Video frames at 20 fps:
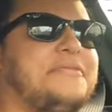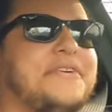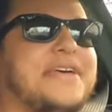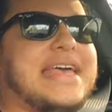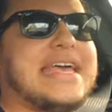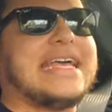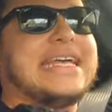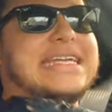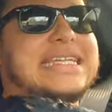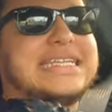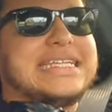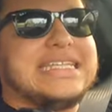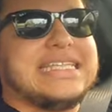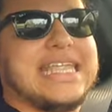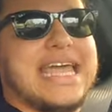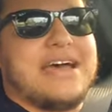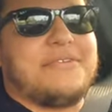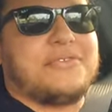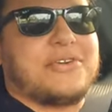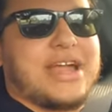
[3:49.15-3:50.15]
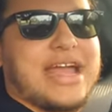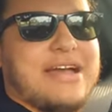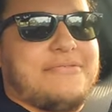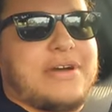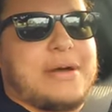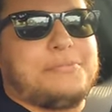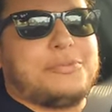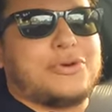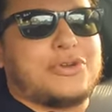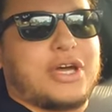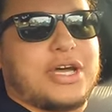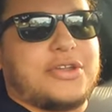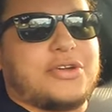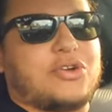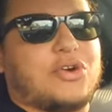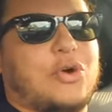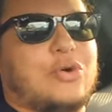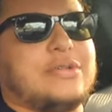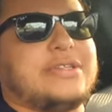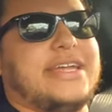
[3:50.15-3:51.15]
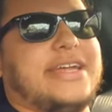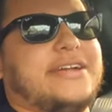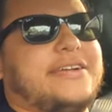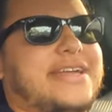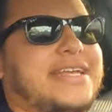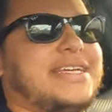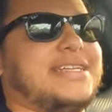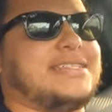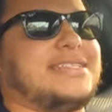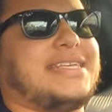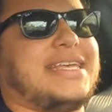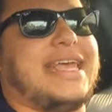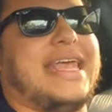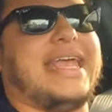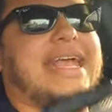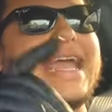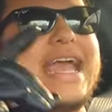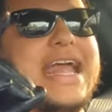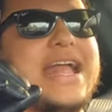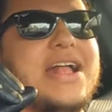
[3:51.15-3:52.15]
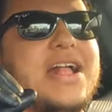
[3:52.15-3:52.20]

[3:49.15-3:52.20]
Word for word: Never have I put on a cold air intake